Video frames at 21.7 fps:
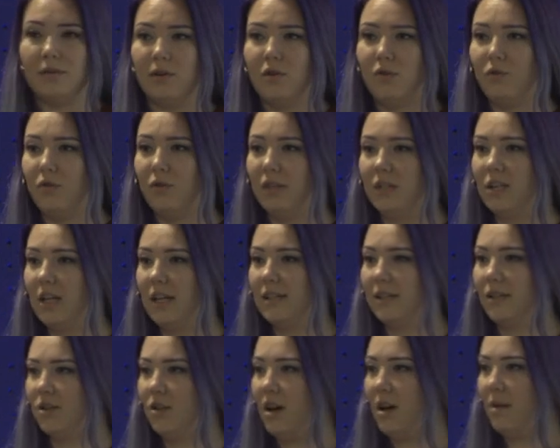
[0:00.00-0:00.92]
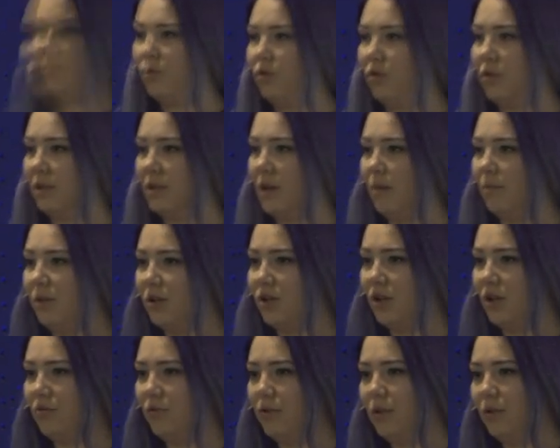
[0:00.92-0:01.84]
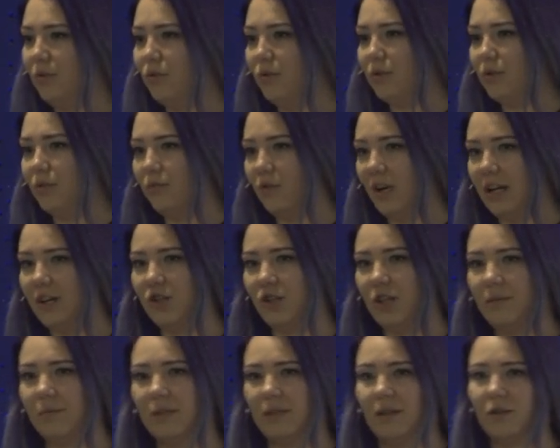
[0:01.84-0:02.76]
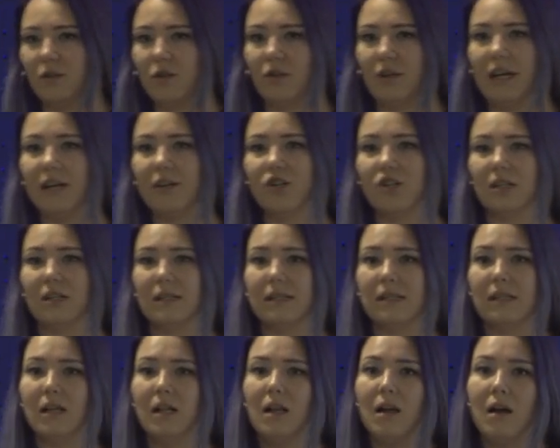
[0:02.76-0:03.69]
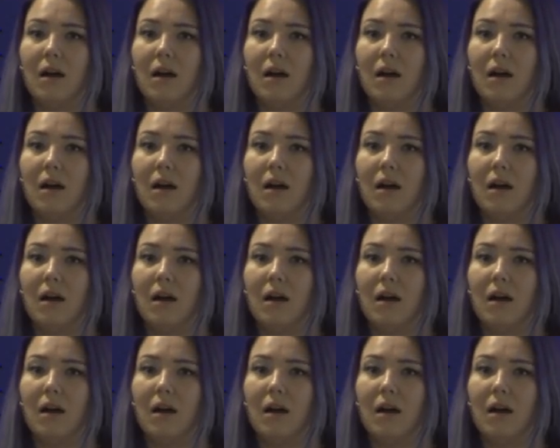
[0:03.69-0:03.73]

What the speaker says: so it takes a time to establish a really good friendships and connections.